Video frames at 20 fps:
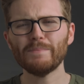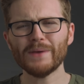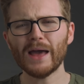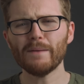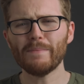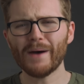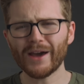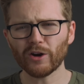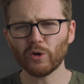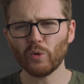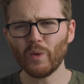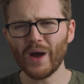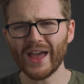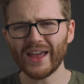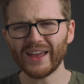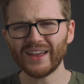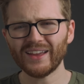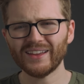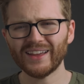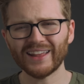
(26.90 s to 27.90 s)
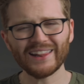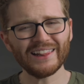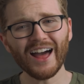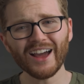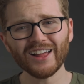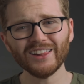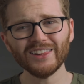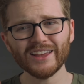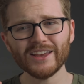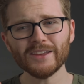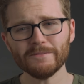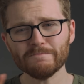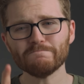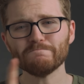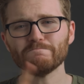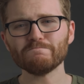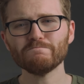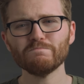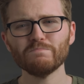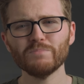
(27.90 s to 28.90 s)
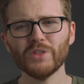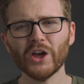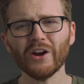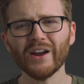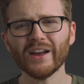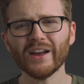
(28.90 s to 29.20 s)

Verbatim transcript: be a better way, and luckily, there